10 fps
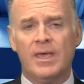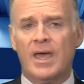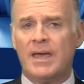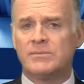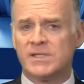
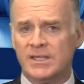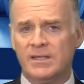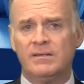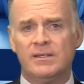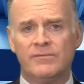I'm
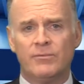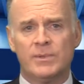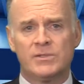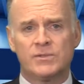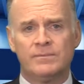taking the
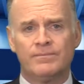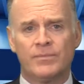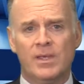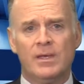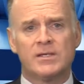information,
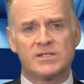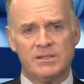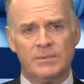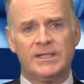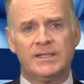
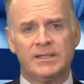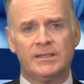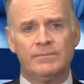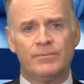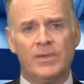assimilating
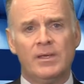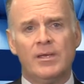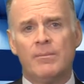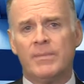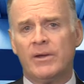it,
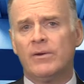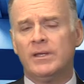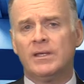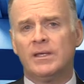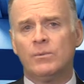
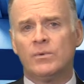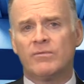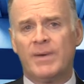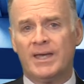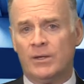marrying it with
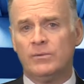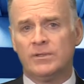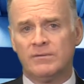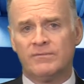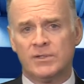my own
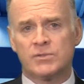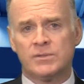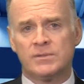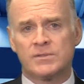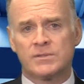
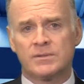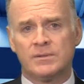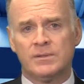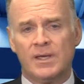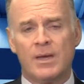convictions,
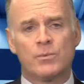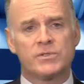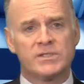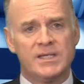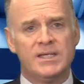and we're
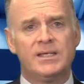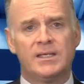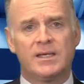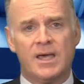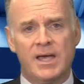staying
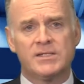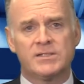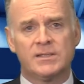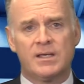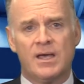in
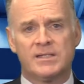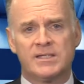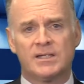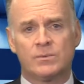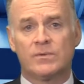constant
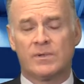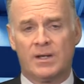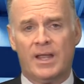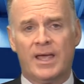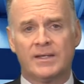contact with our
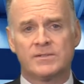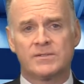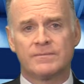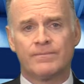clients.